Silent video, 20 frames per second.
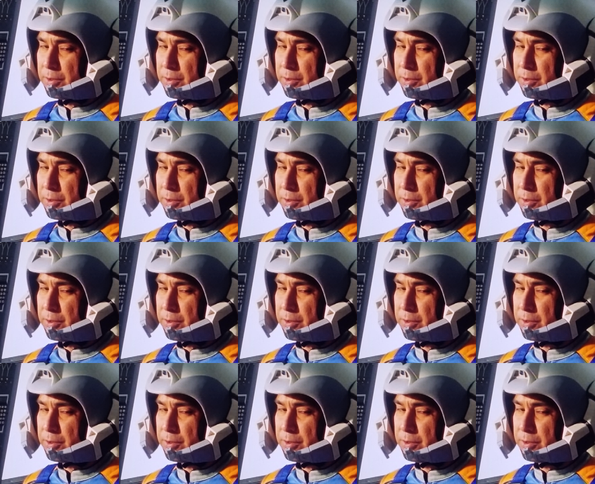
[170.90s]

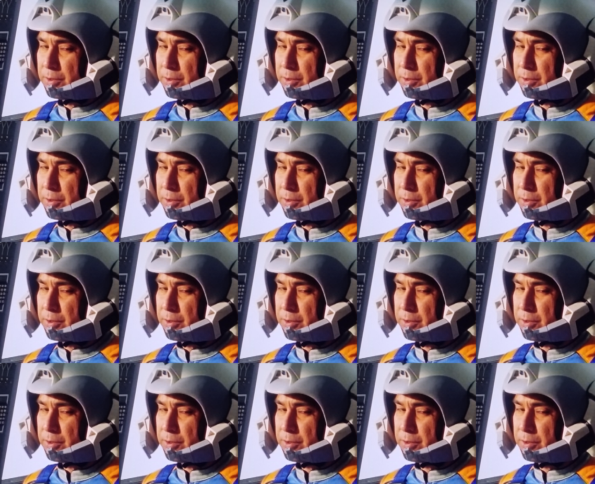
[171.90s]
Nothing is said.